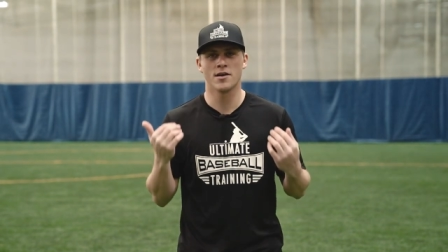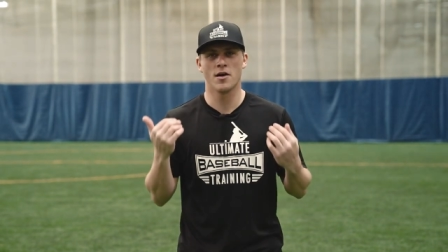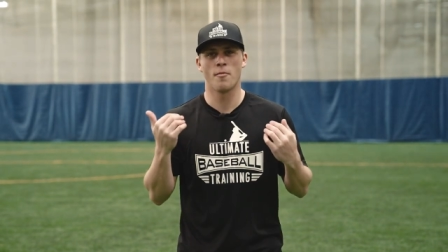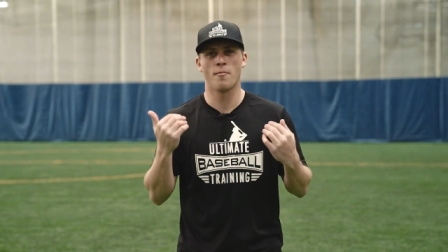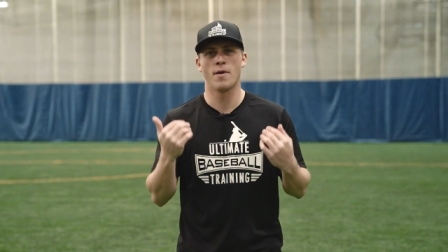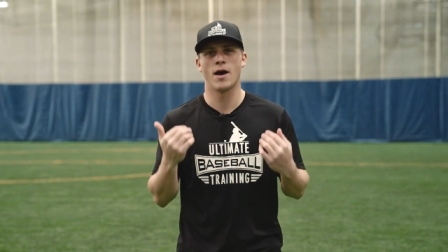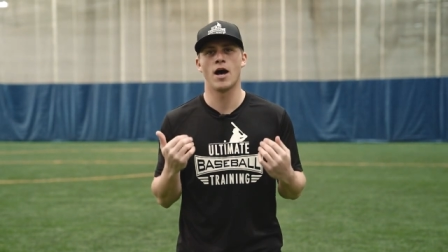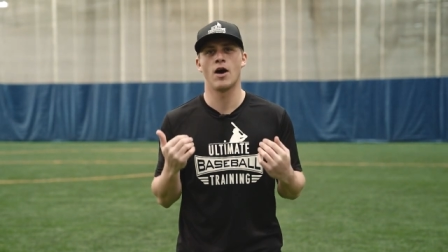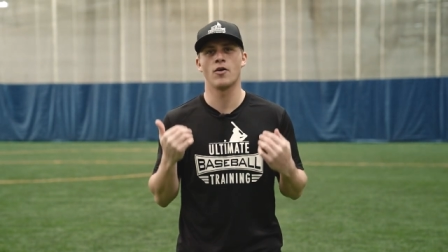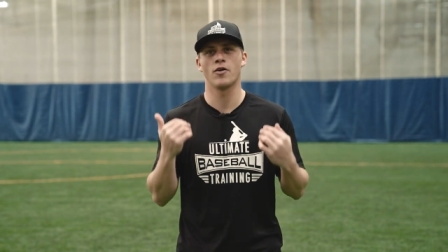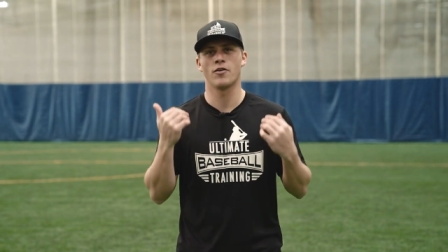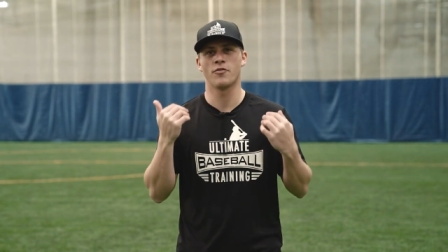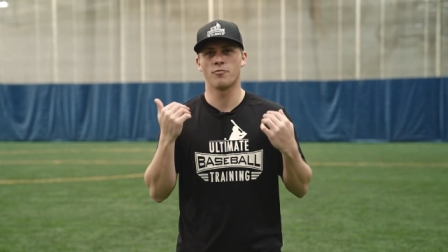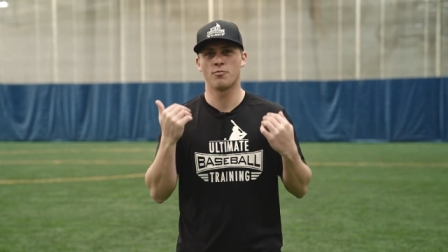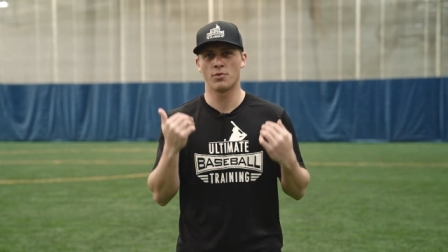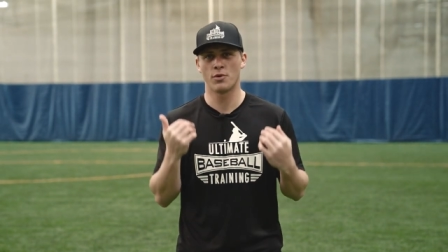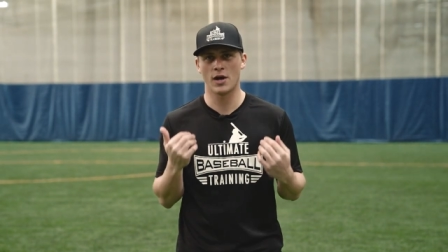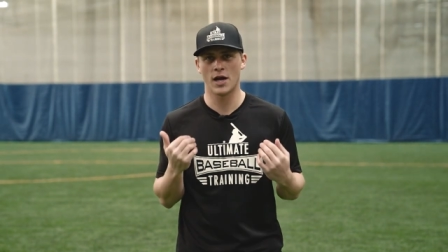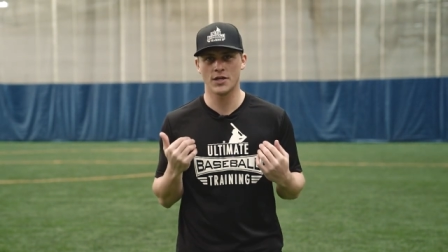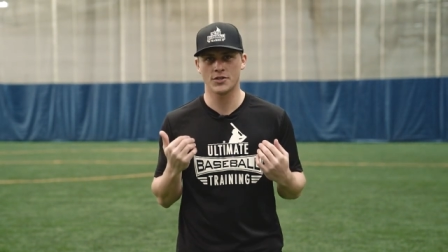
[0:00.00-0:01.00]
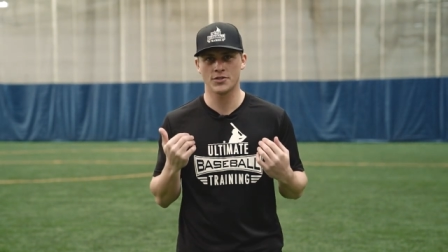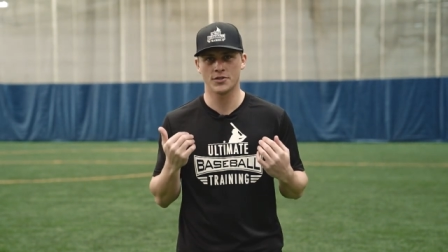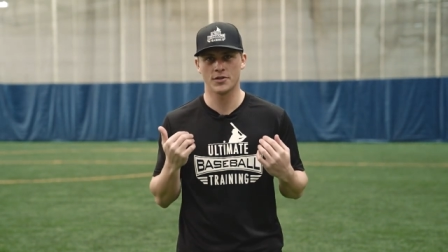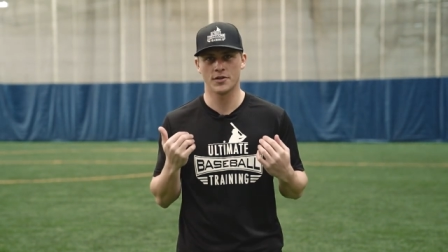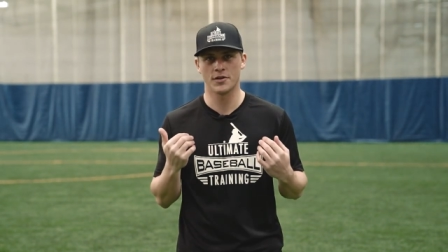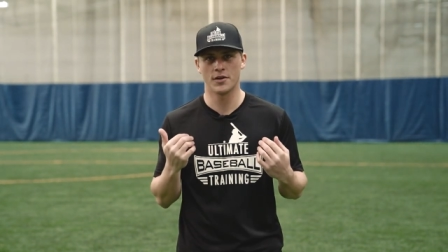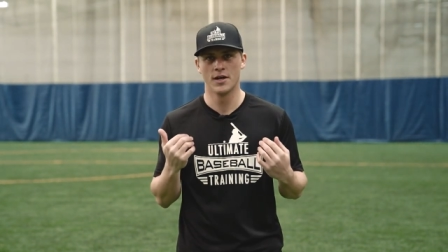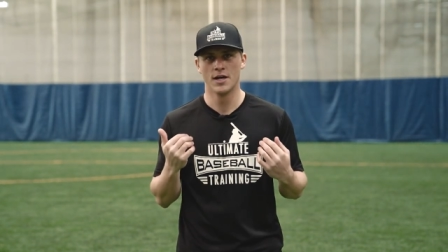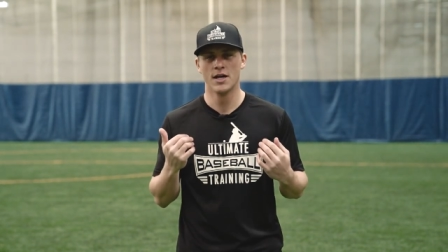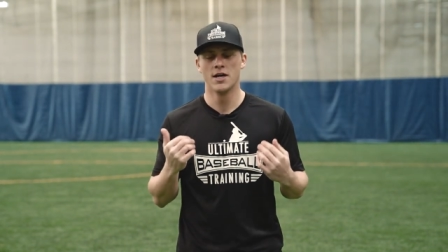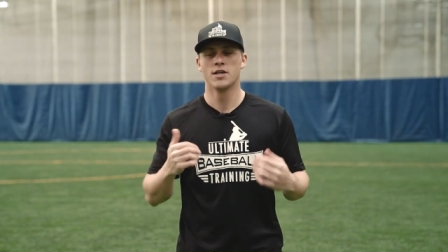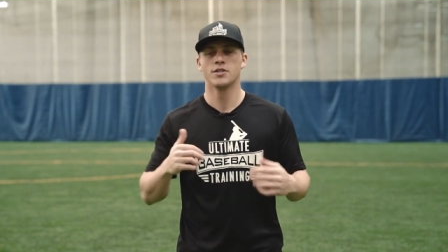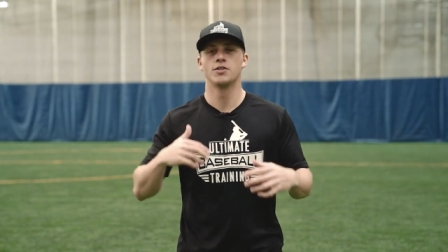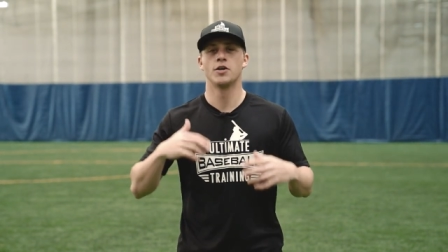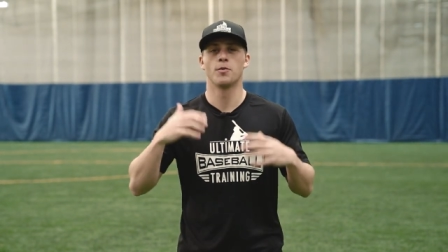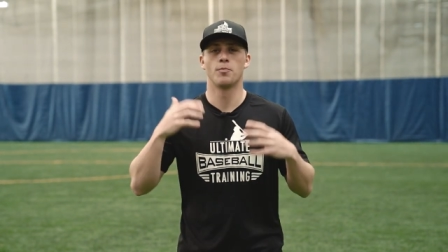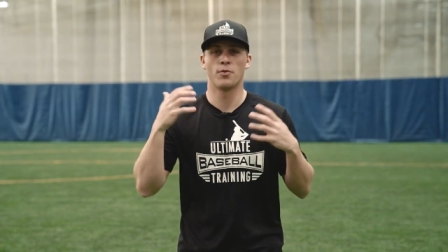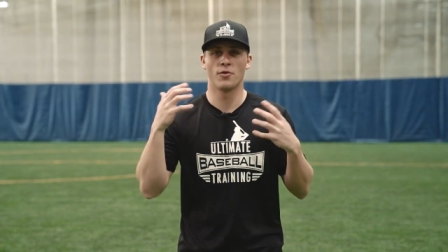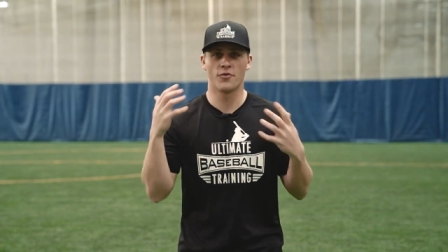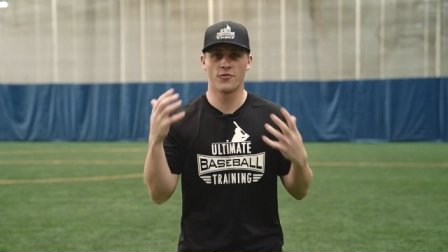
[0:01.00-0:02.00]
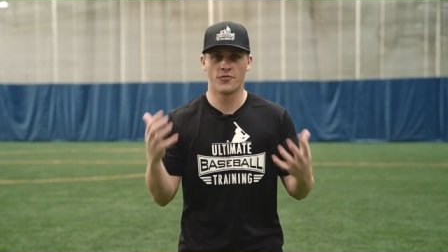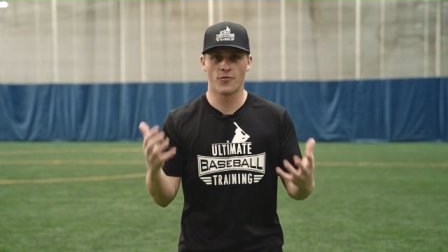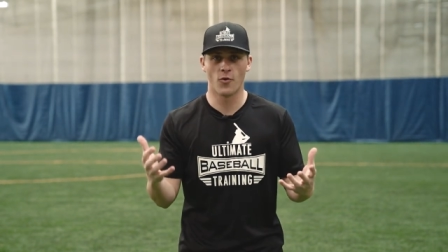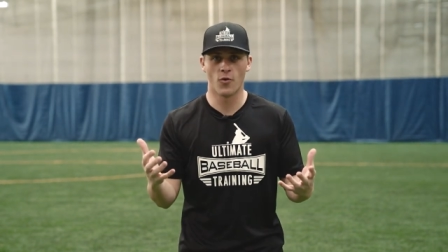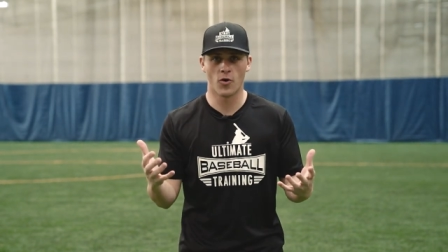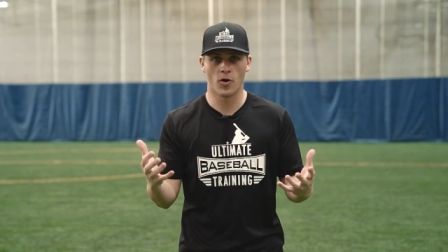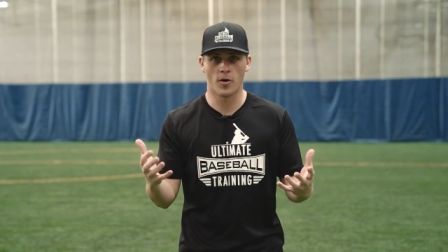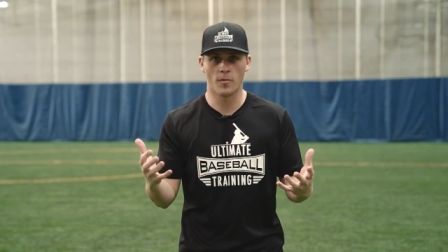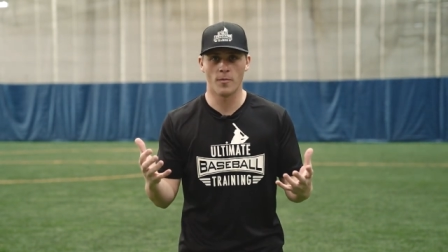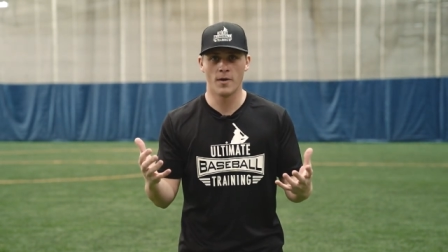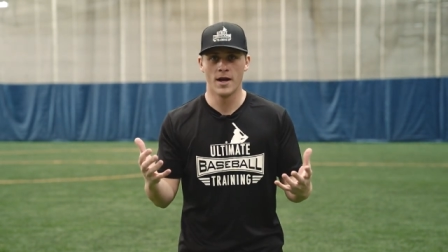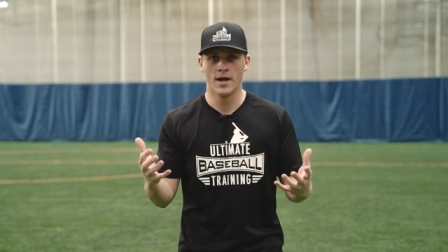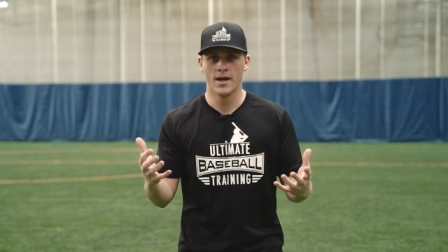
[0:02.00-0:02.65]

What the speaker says: amount of pressure to perform.